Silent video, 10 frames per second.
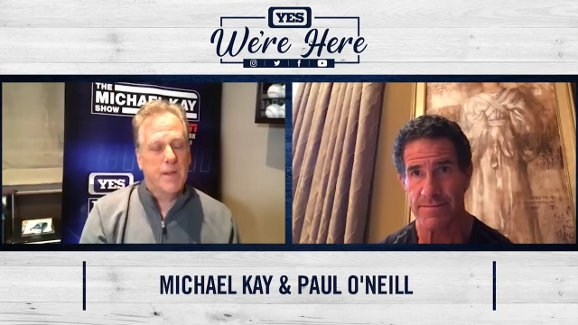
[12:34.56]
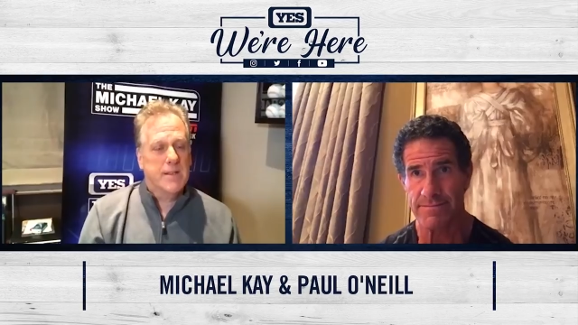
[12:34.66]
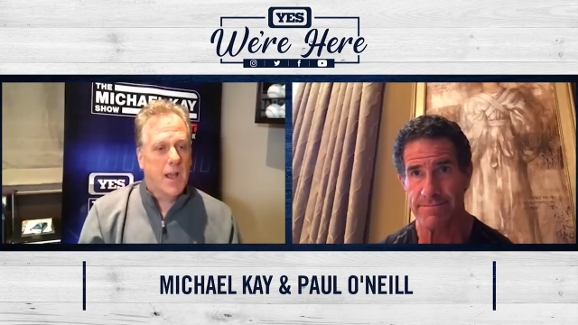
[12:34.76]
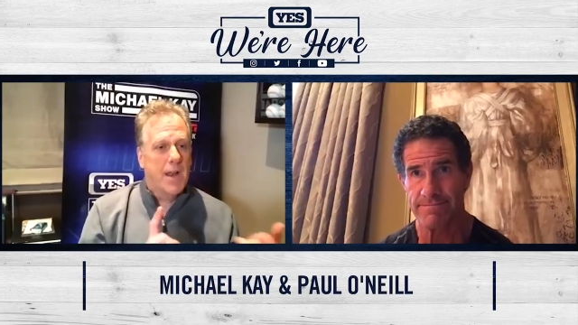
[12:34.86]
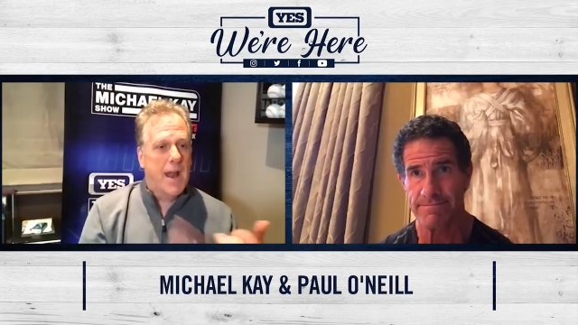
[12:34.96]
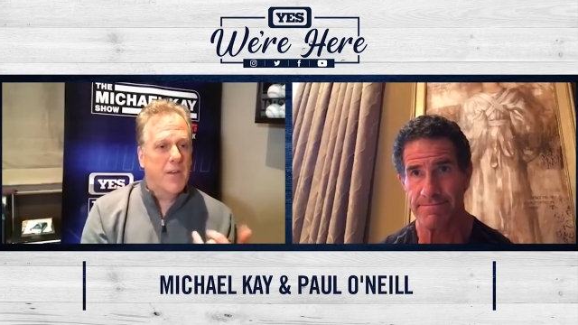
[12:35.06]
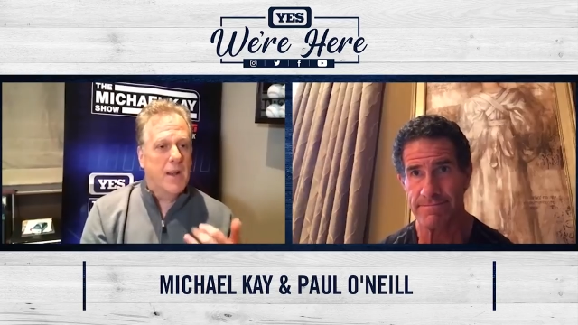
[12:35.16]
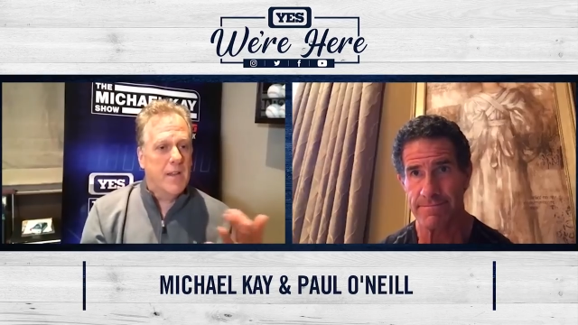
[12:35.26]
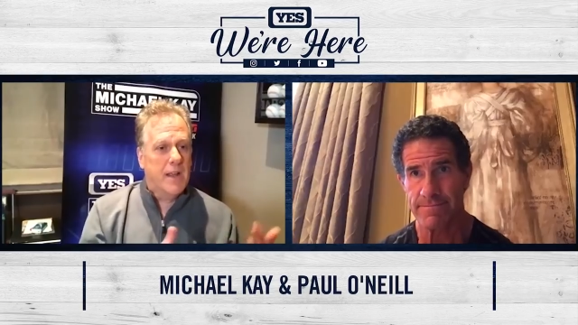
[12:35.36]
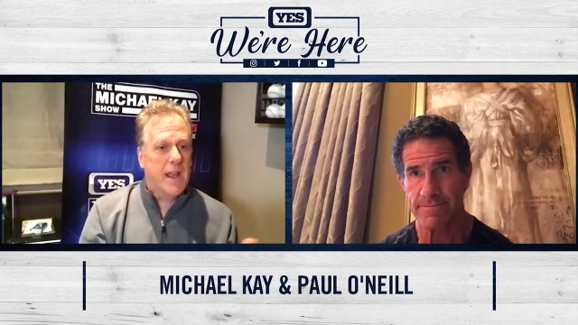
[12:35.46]
Speaker 1: Tell Nevalee
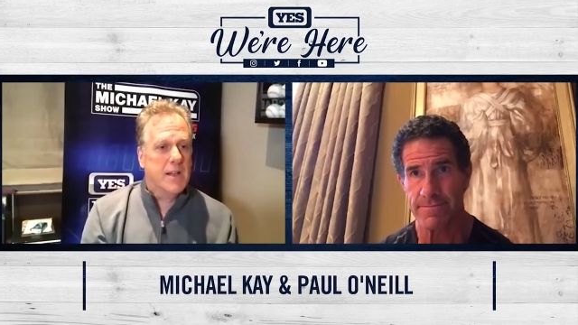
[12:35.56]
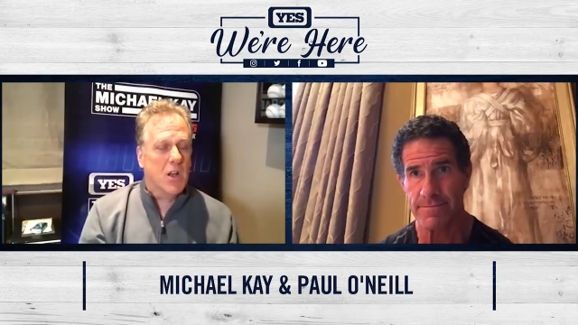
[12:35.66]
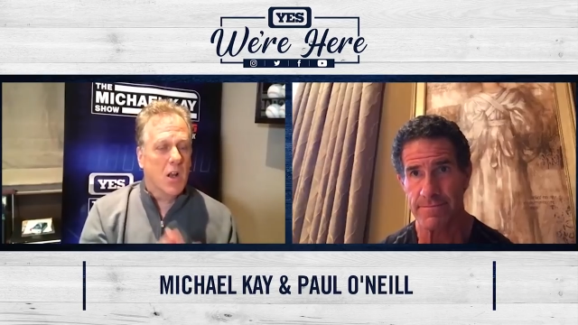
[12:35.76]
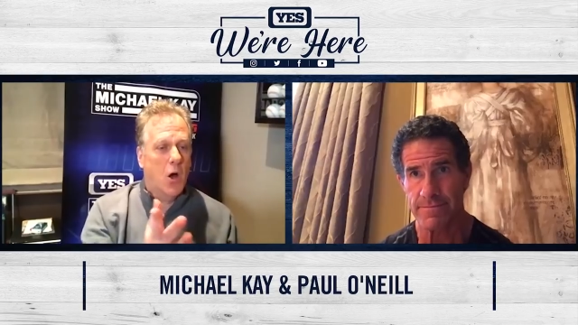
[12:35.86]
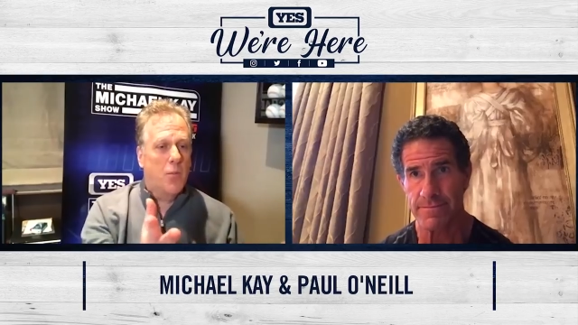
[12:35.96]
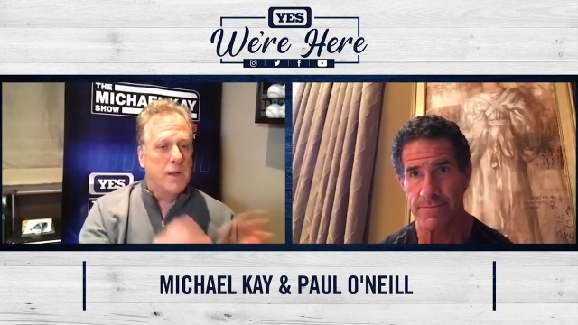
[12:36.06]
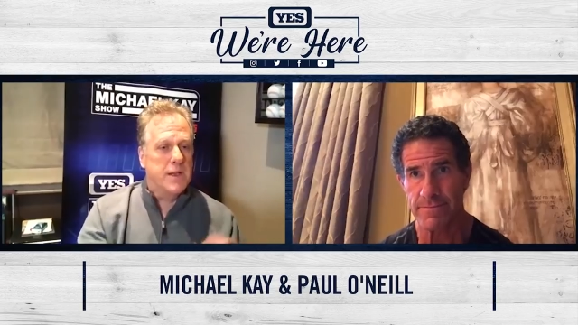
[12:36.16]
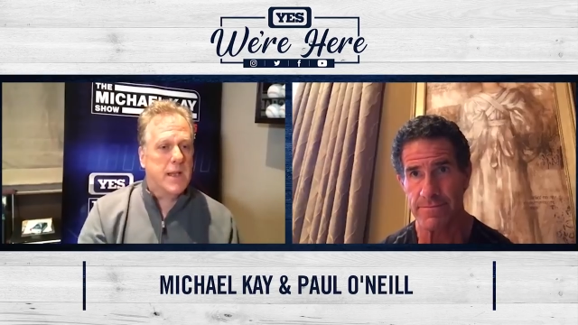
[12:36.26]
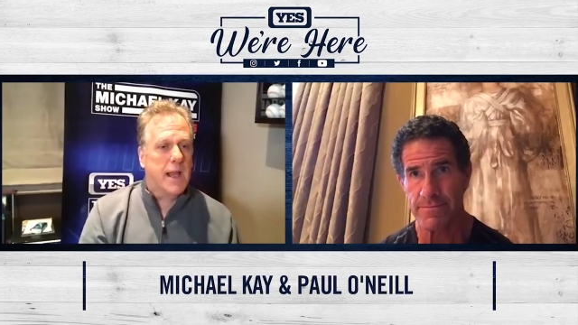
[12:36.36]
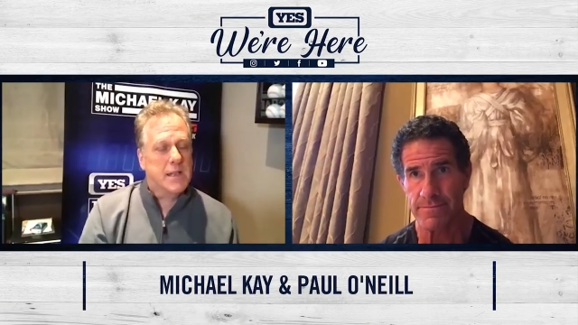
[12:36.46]
and the kids hello. Please
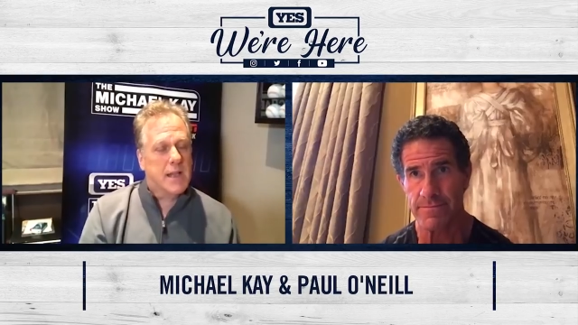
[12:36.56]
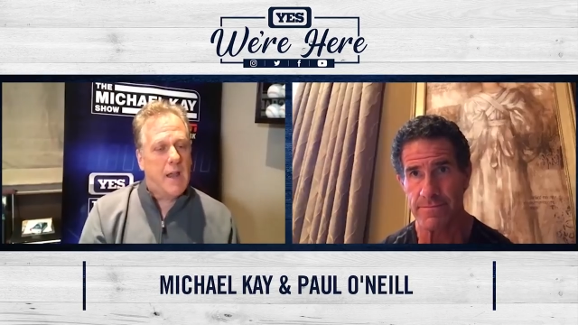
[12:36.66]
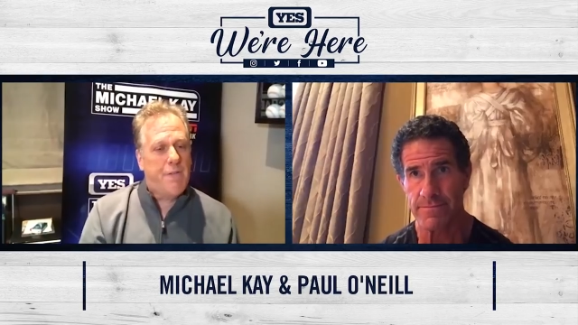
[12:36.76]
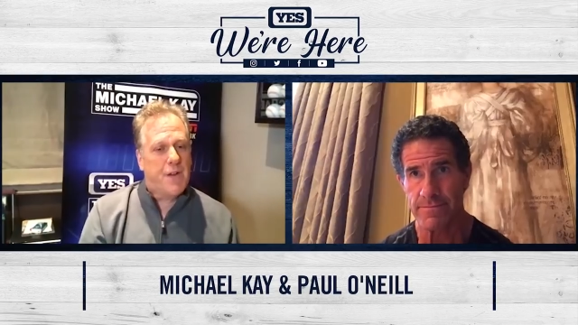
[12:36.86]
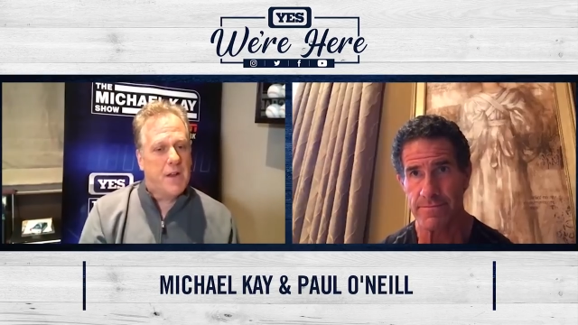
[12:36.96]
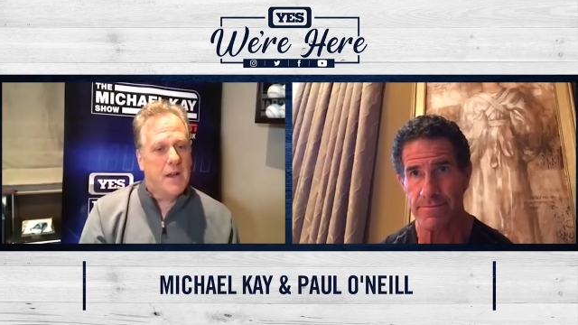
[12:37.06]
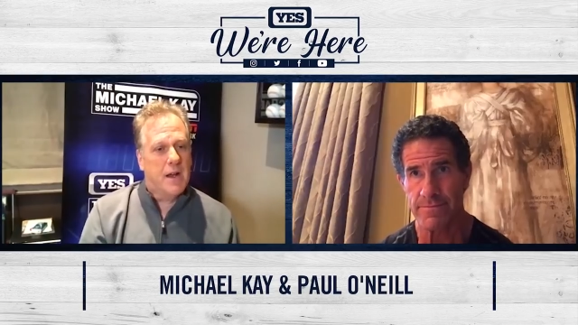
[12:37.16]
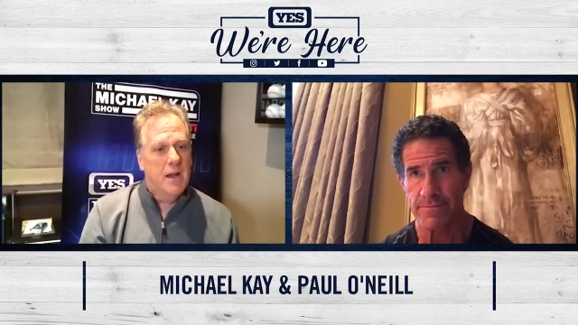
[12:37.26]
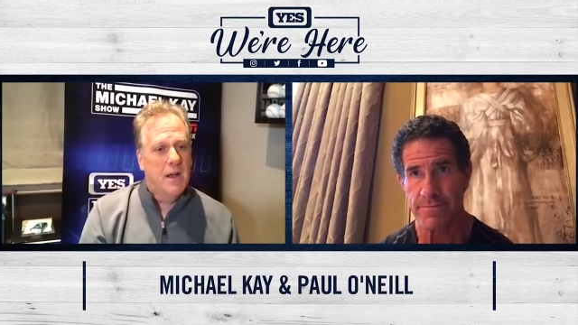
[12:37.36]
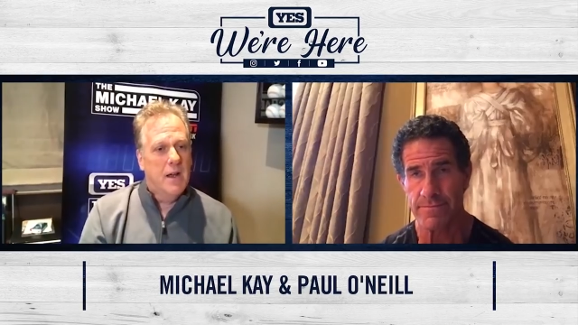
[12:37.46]
stay safe and uh,
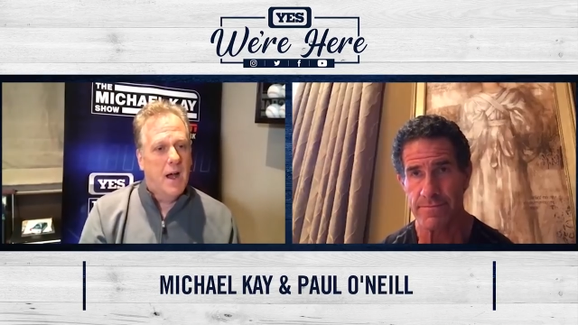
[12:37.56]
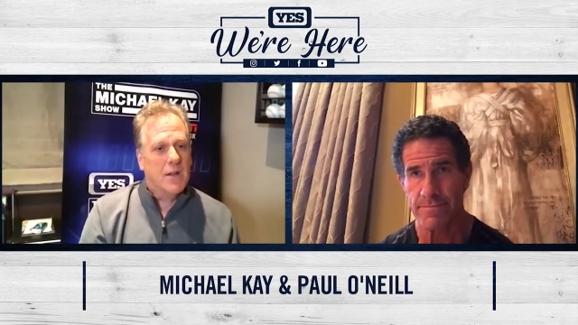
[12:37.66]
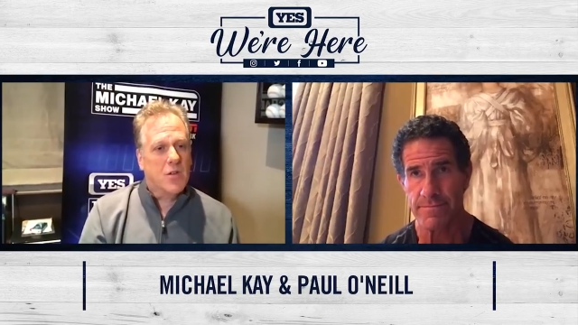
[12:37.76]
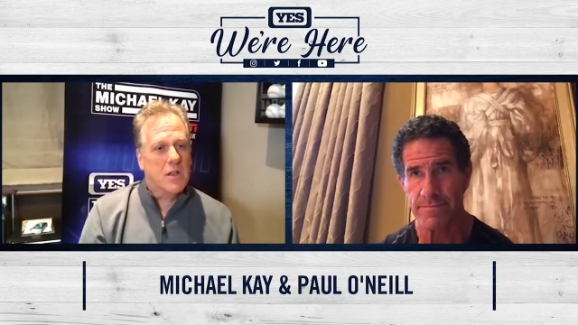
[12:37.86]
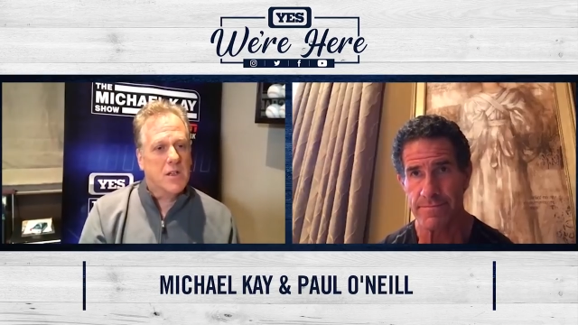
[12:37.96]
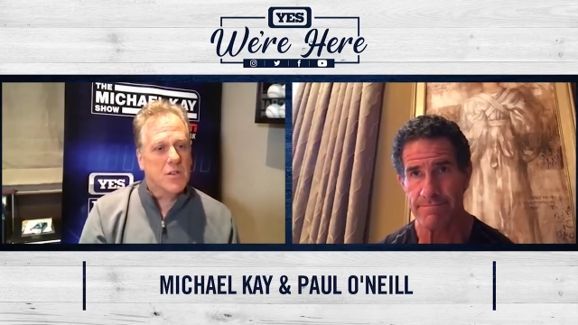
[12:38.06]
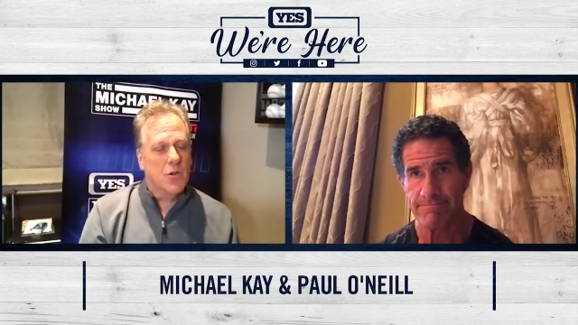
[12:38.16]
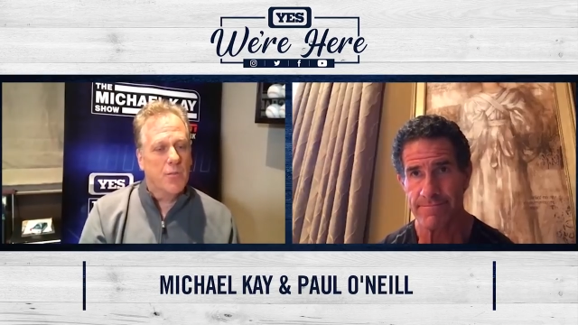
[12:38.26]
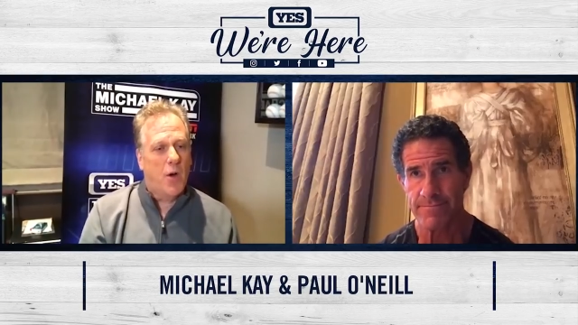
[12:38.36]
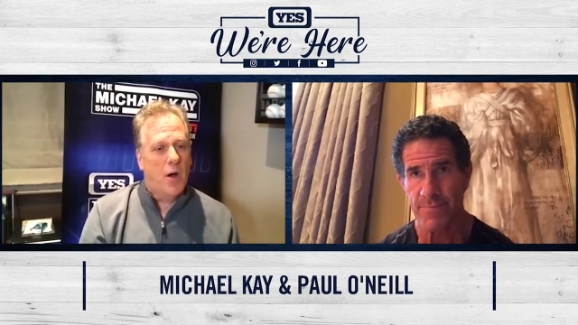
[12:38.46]
I'll talk to you
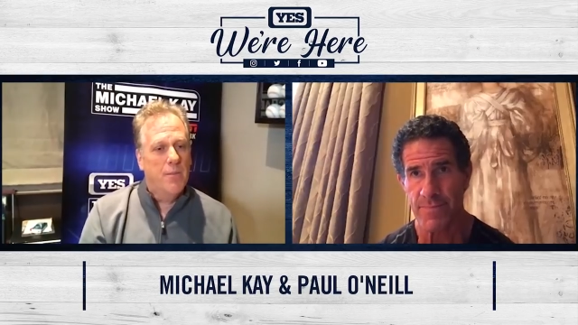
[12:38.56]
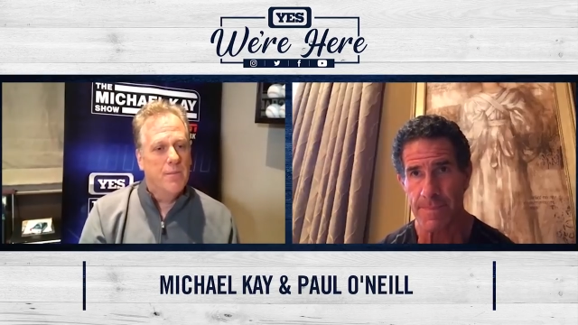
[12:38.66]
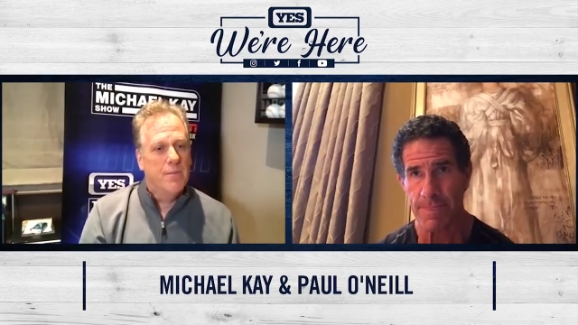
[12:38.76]
soon, Paul.